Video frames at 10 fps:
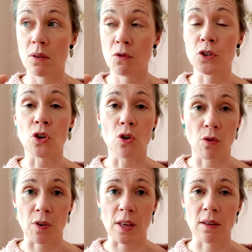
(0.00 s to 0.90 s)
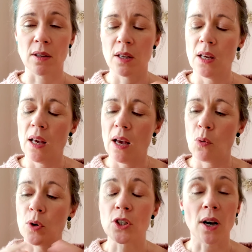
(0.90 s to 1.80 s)
photography,
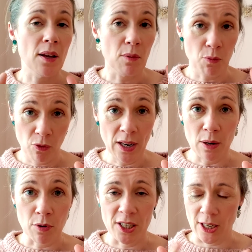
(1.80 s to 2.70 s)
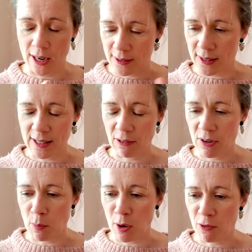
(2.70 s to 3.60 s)
which I really appreciate. It's
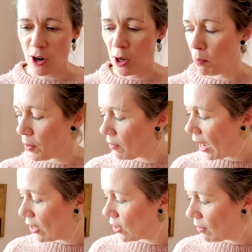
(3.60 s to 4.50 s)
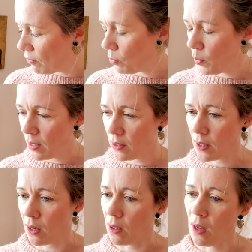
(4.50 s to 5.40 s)
definitely my vibe. But actually for
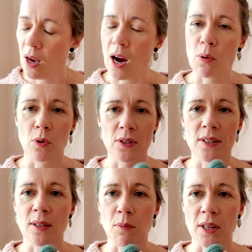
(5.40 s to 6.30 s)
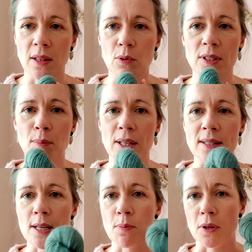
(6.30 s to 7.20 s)
winter, I wanted something that was a bit
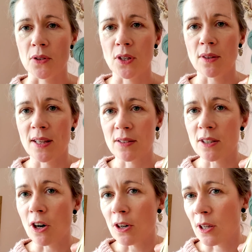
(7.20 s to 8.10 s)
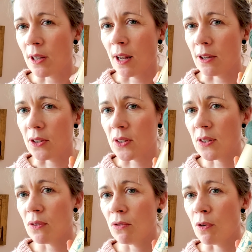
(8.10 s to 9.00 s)
deeper. So these darker
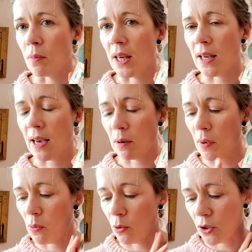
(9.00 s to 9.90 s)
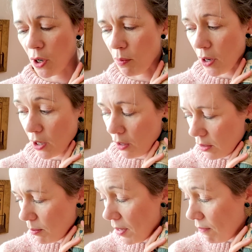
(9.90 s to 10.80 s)
colours for me and my wardrobe are going
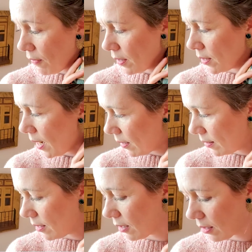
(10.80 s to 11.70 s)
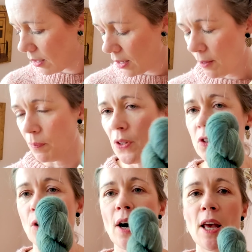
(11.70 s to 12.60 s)
to be fantastic.
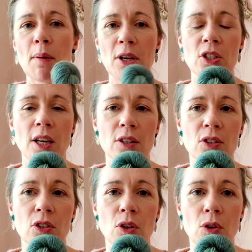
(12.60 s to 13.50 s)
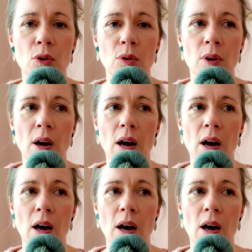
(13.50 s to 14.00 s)
So I am actually going to